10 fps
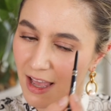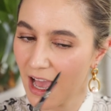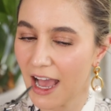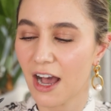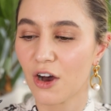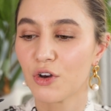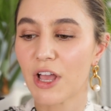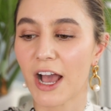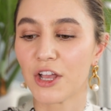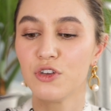how
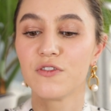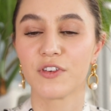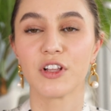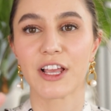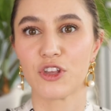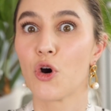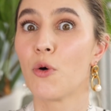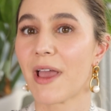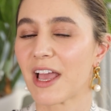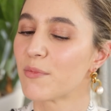how you feel like your
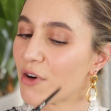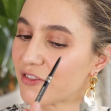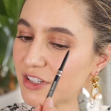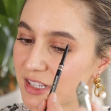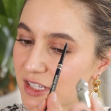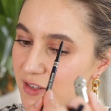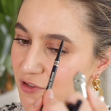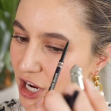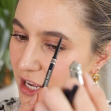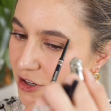makeup preferences have
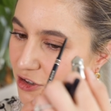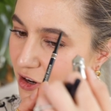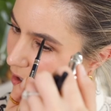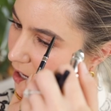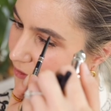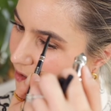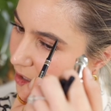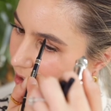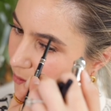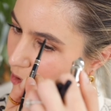changed. I feel
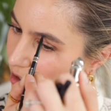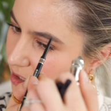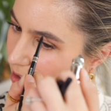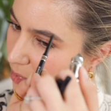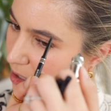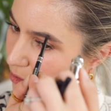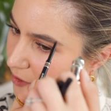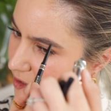like mostly people have